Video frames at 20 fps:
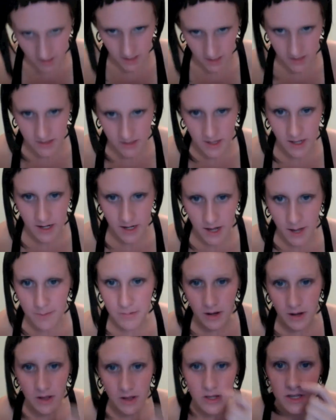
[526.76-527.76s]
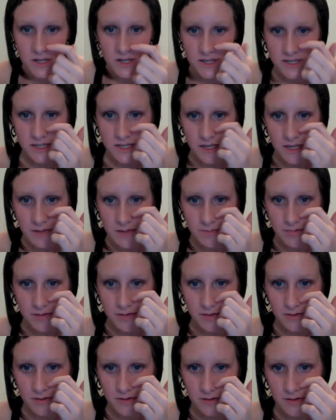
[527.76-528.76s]
And then I'm probably going to skip
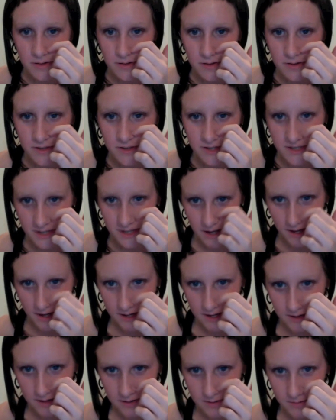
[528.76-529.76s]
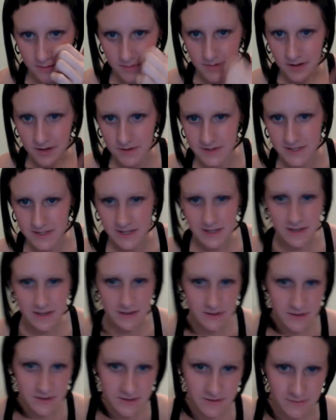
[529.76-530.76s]
the side
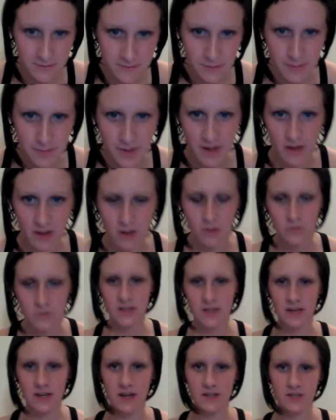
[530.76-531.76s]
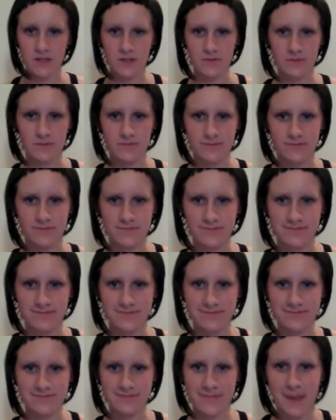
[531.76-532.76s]
piercing for my Halloween costume,
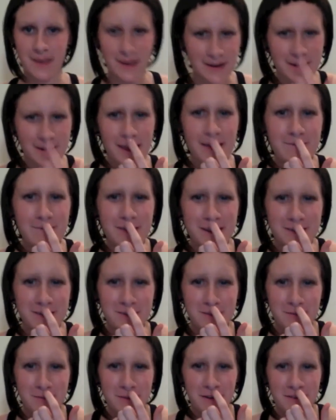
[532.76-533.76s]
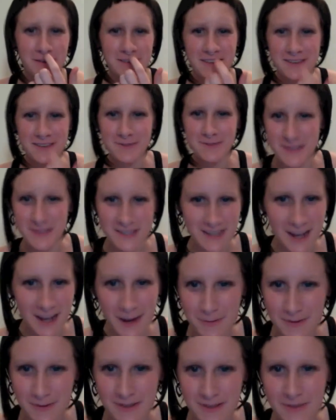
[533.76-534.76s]
and I'm actually proud of this because I
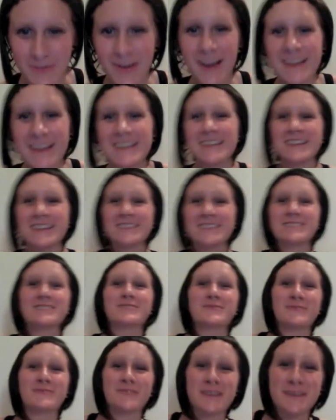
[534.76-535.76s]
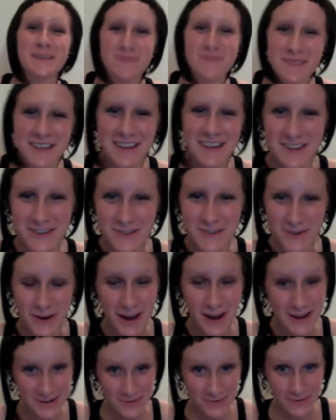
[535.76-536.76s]
really find it extremely
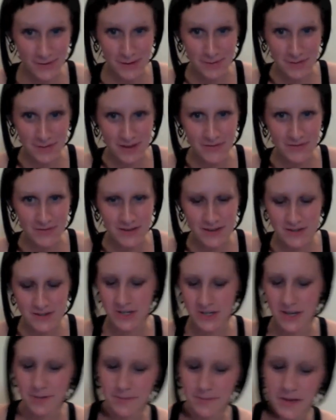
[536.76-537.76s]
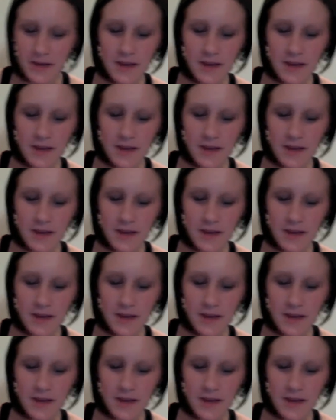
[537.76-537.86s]
unattractive on my face shape.